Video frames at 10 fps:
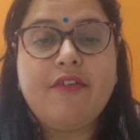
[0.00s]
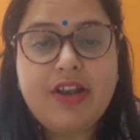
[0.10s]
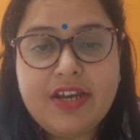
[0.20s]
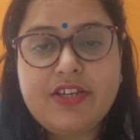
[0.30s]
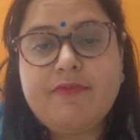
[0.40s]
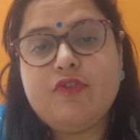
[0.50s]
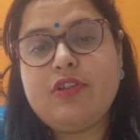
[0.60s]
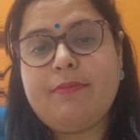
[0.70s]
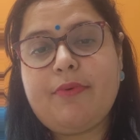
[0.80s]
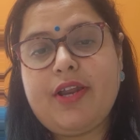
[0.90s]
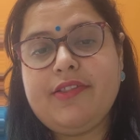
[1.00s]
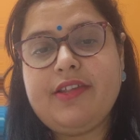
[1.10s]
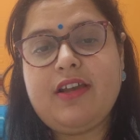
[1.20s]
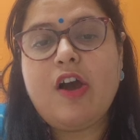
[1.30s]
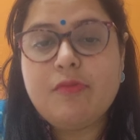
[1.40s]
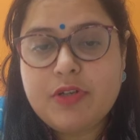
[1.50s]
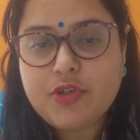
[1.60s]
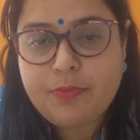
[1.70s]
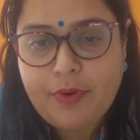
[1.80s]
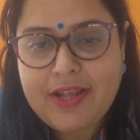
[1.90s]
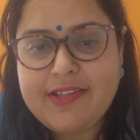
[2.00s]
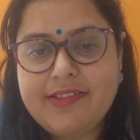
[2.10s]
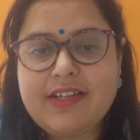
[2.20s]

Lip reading: relative to the pricing, how much price